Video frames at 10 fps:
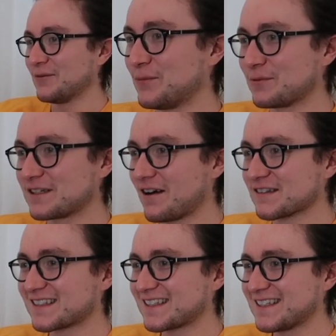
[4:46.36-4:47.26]
but we
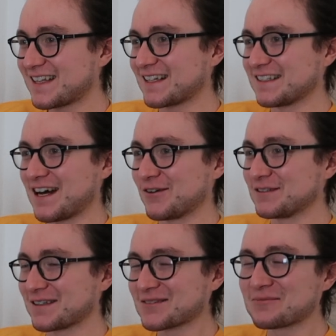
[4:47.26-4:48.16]
can't see that now,
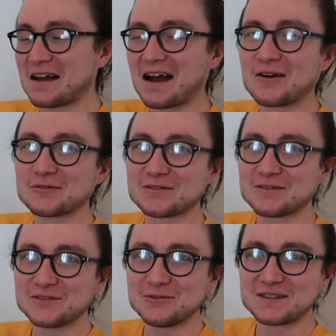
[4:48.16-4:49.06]
it doesn't matter how good
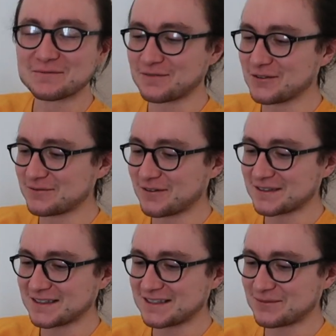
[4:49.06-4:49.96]
the view is in front of
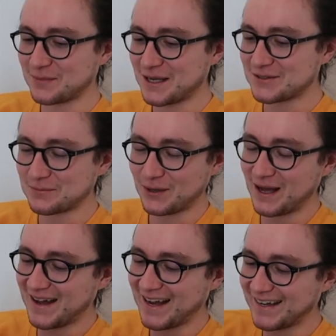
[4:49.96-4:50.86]
us, it's pitch
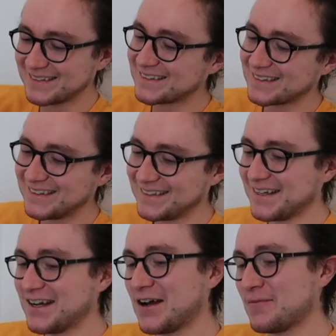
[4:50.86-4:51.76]
black.
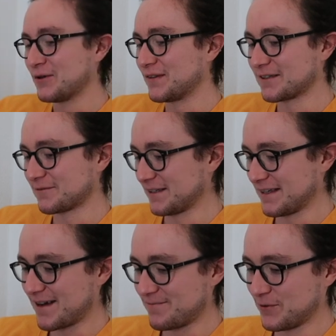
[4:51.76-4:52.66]
But thankfully,
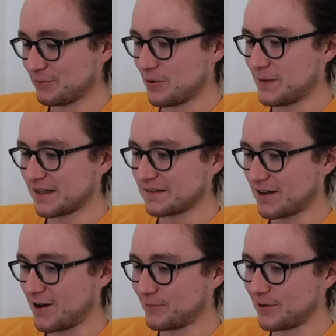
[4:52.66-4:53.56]
yeah, we got back in the
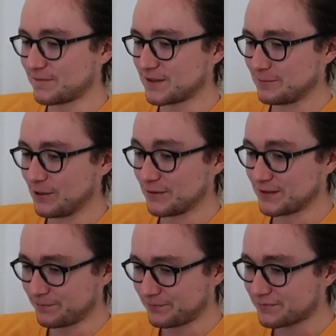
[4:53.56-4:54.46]
car and we looked for somewhere else.